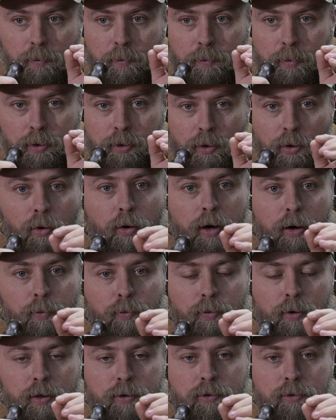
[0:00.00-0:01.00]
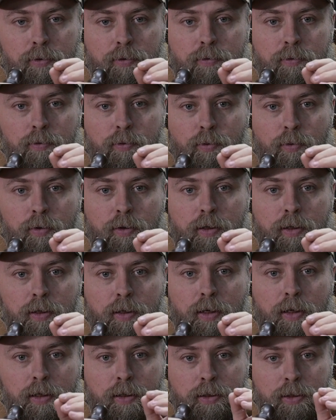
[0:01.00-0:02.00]
but no air pressure, we're going to
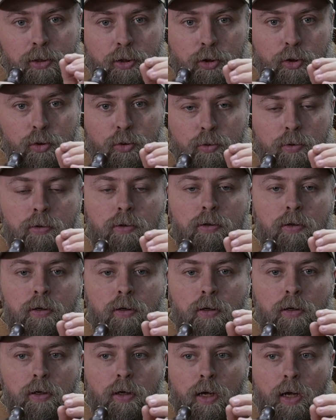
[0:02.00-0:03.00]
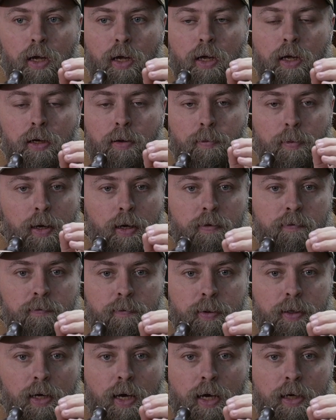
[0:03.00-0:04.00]
get a kazoo, and it may even
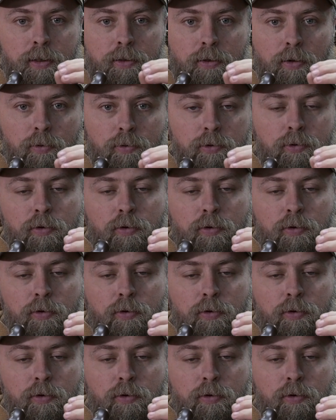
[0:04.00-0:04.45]
be high tone.